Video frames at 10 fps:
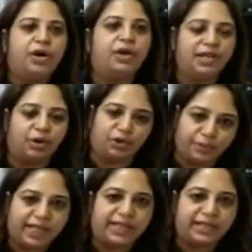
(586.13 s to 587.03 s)
or an
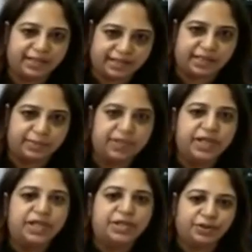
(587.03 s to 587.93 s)
automated system.
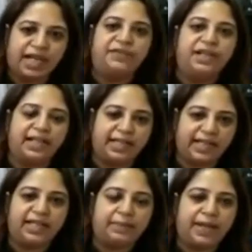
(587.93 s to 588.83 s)
So that will
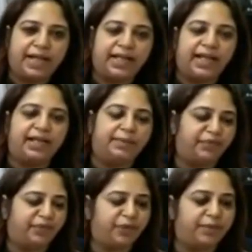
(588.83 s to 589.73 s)
again depend,
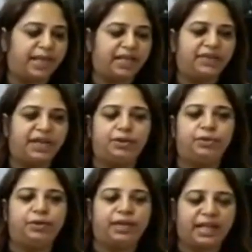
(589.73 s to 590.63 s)
and from anywhere it
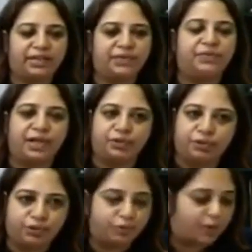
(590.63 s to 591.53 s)
will range from 1
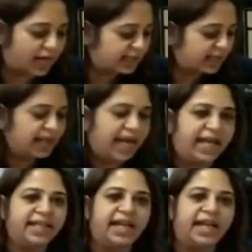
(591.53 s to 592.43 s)
to 2 hours.
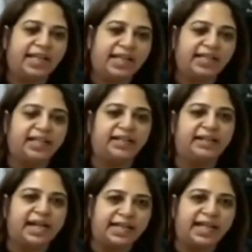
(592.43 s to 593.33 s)
And again, the
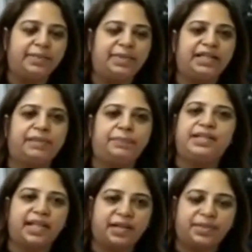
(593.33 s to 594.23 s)
run time in the
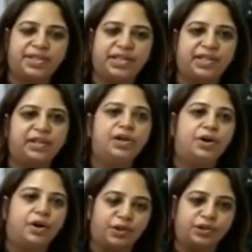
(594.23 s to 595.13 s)
PCR machine
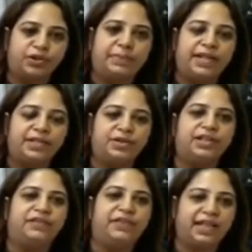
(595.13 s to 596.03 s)
also depends on
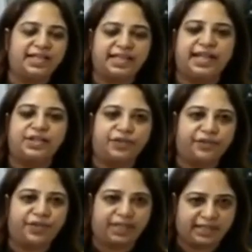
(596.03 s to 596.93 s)
the various types
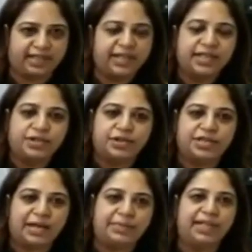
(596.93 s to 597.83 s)
of kits. So
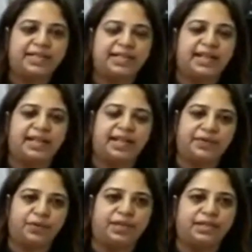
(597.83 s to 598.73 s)
some kits, they
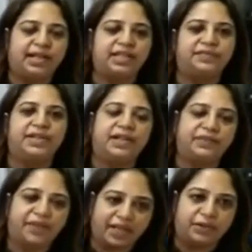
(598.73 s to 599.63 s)
give you results
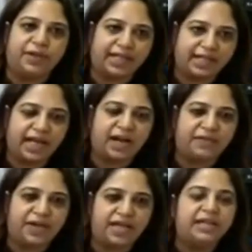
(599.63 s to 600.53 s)
within 1 to
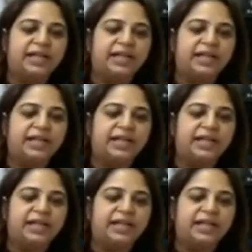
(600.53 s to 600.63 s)
1.5 hours,